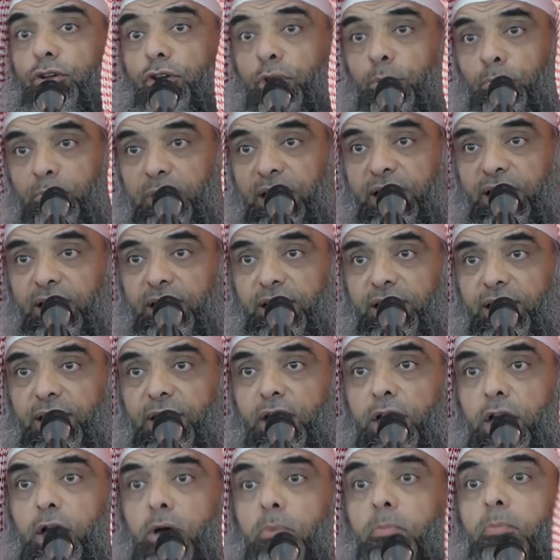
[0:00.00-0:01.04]

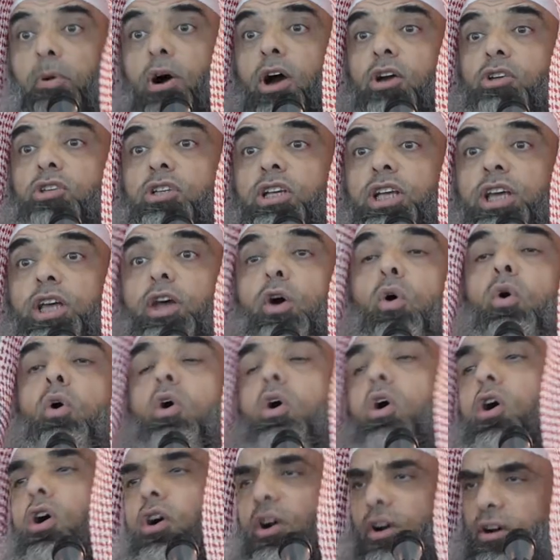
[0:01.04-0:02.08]
completely, partially,
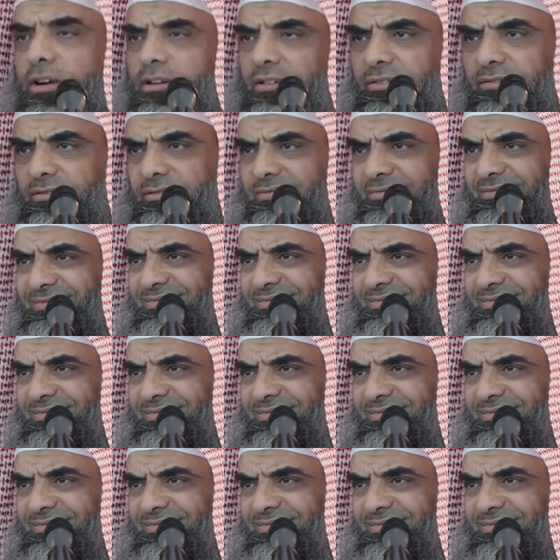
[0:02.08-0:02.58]
or